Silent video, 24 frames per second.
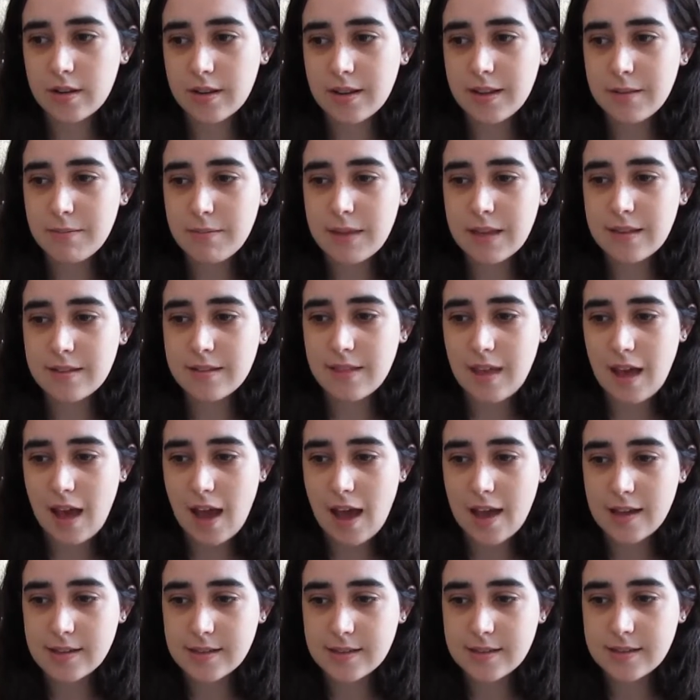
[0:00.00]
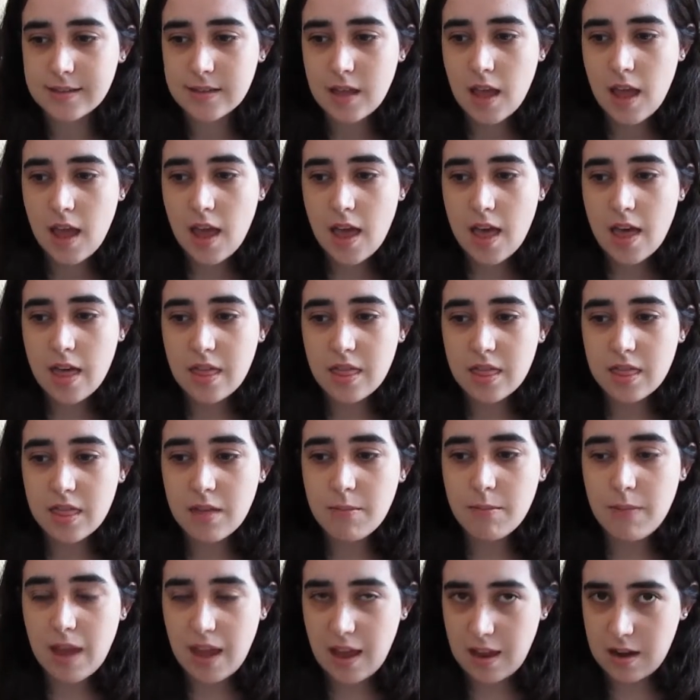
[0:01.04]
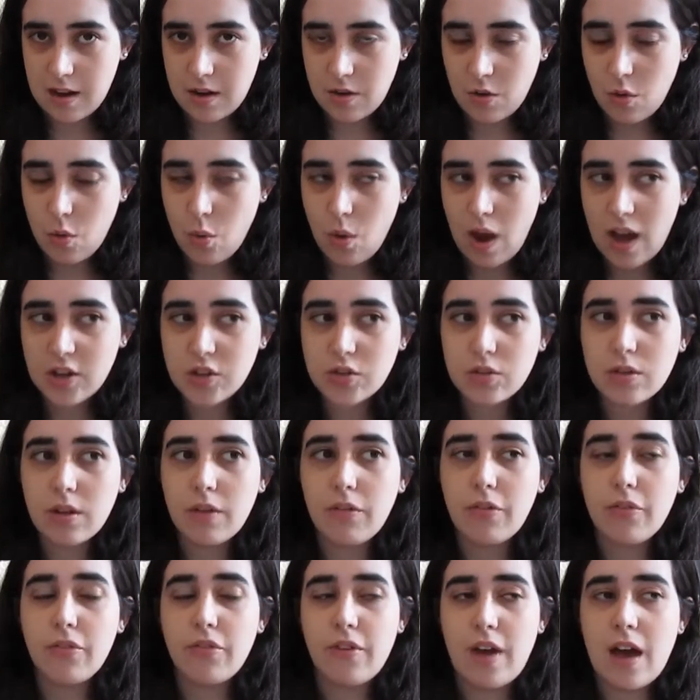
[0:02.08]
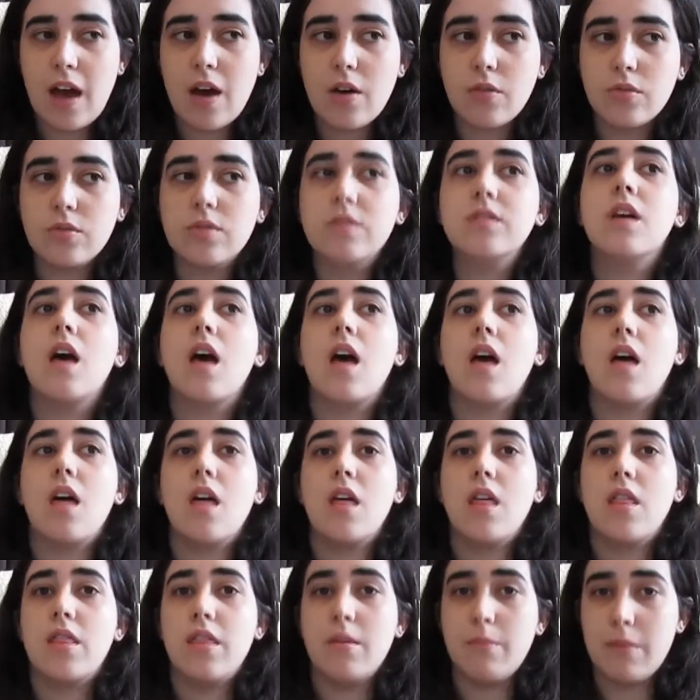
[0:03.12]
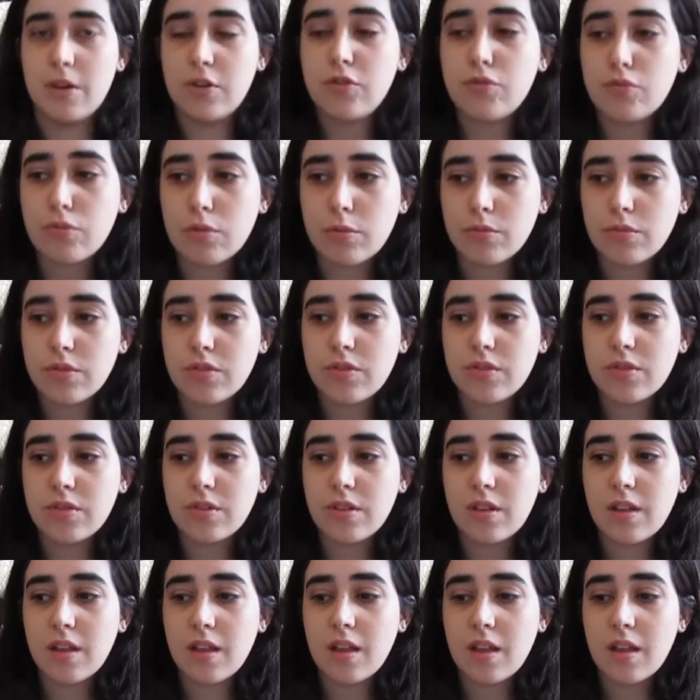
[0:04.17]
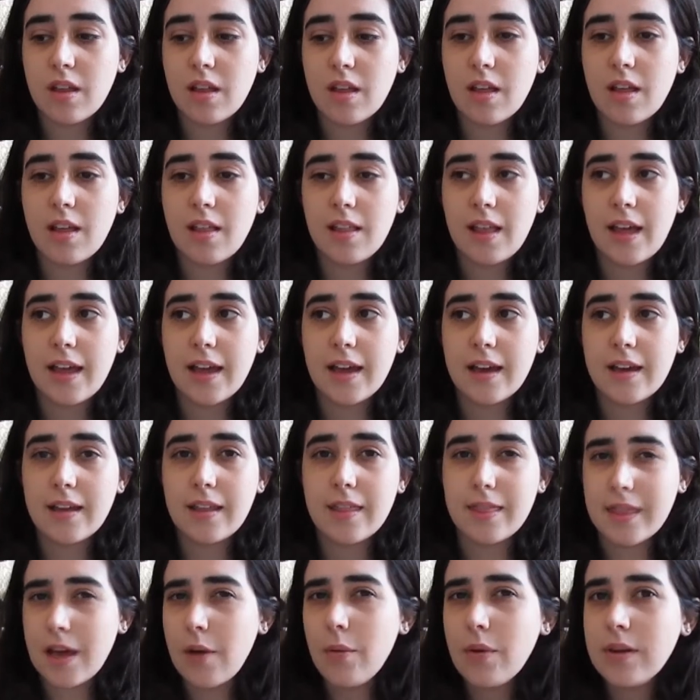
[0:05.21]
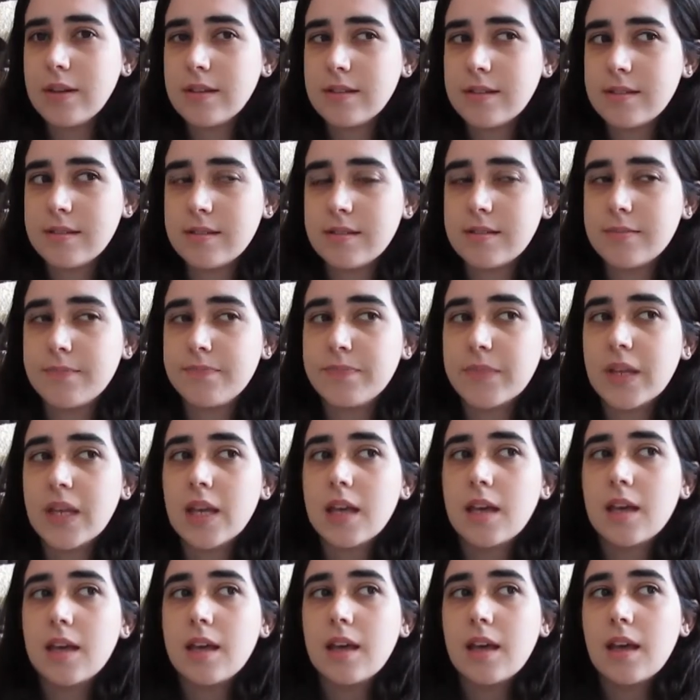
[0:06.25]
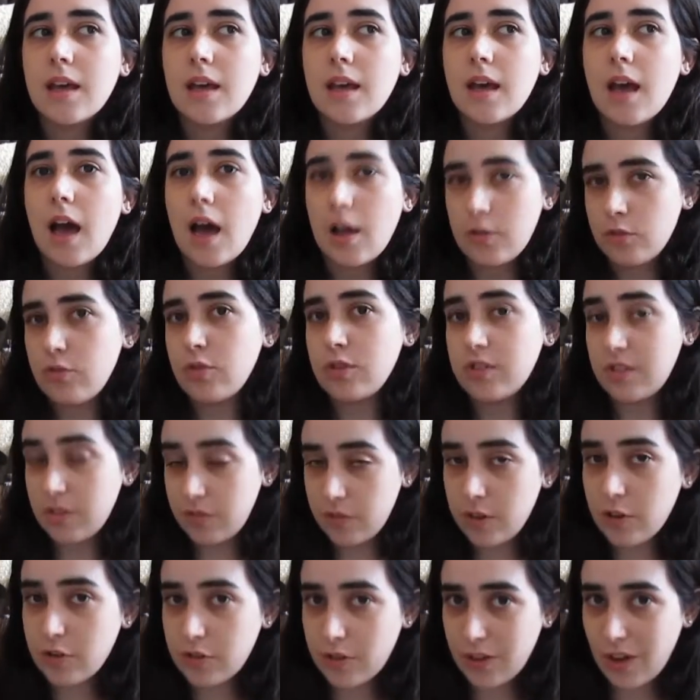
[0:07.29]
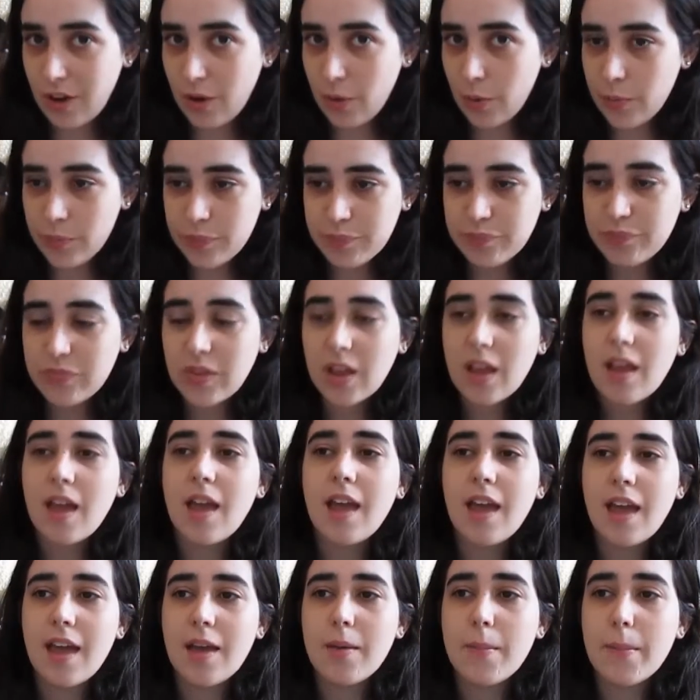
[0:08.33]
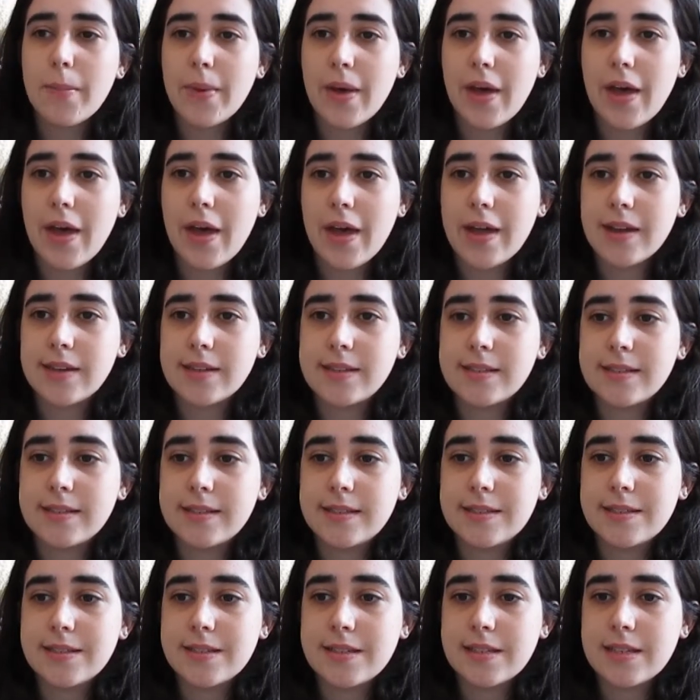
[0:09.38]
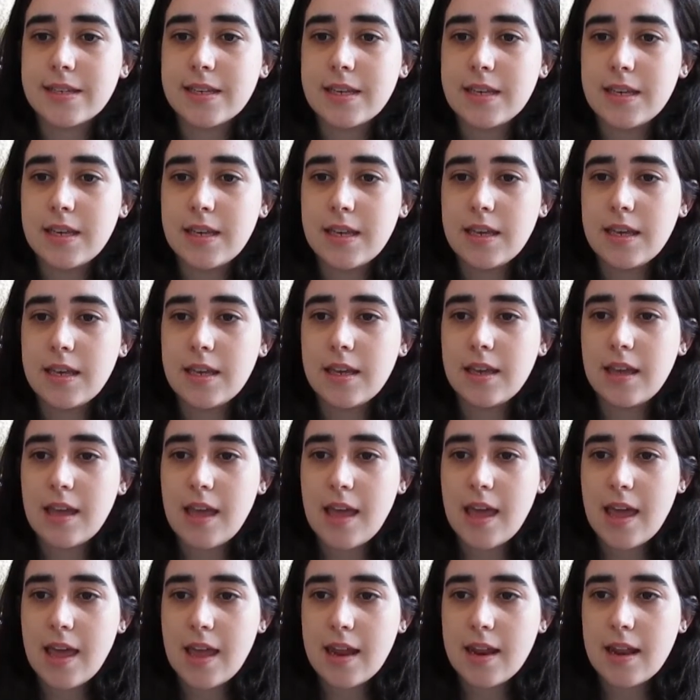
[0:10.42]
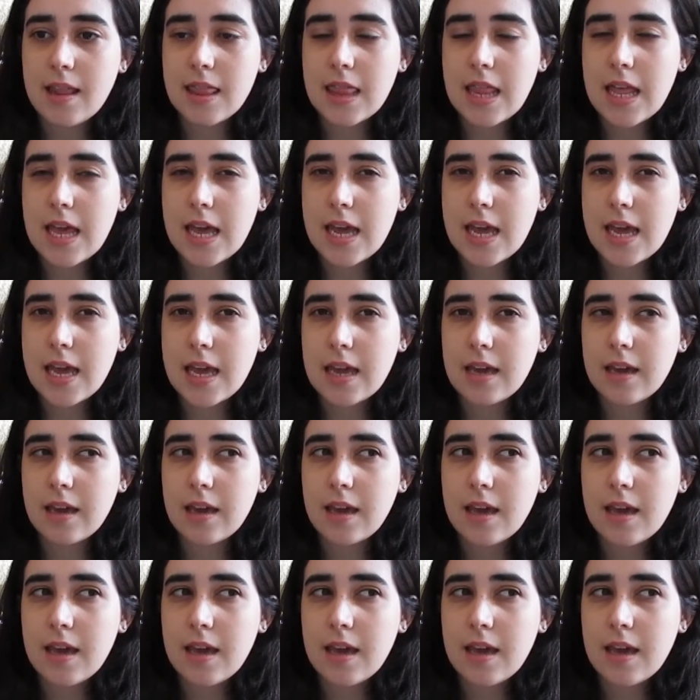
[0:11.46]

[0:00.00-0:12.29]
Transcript: it means that the man who actually found the mushrooms, like, that was hundreds of years ago, but he can, like,